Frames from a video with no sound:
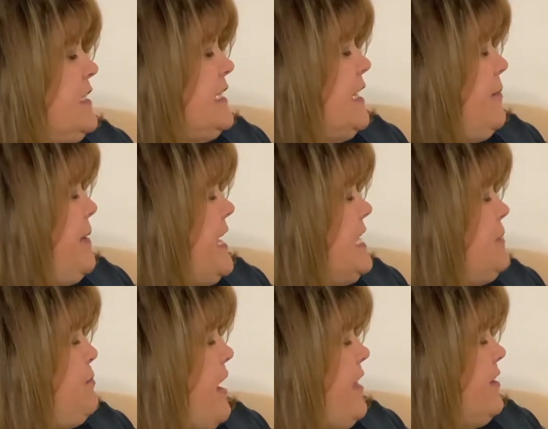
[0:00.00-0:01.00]
little pig's
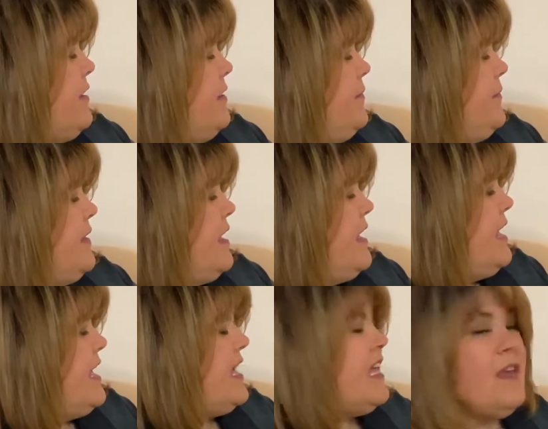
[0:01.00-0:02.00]
brother.
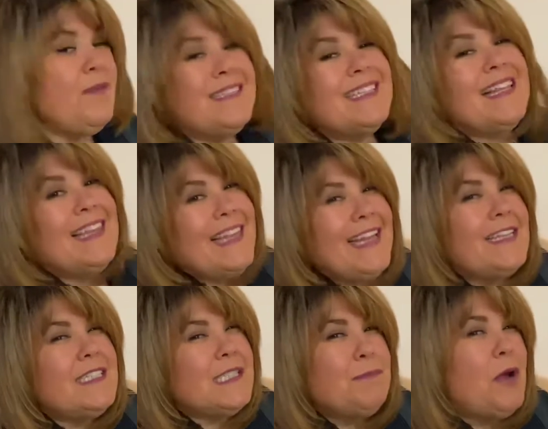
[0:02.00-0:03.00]
He was a little
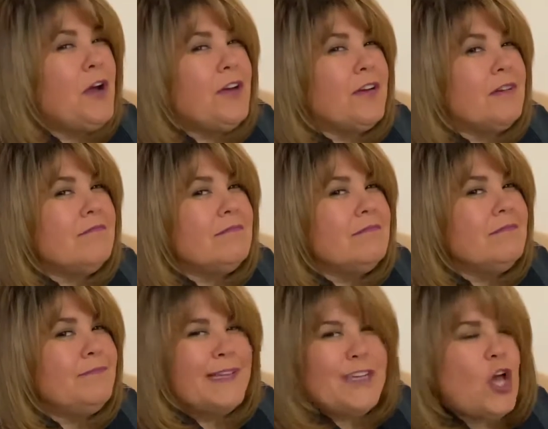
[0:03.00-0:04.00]
smarter,
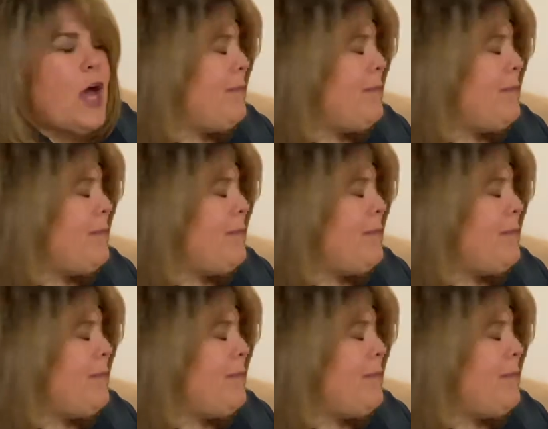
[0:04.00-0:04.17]
but not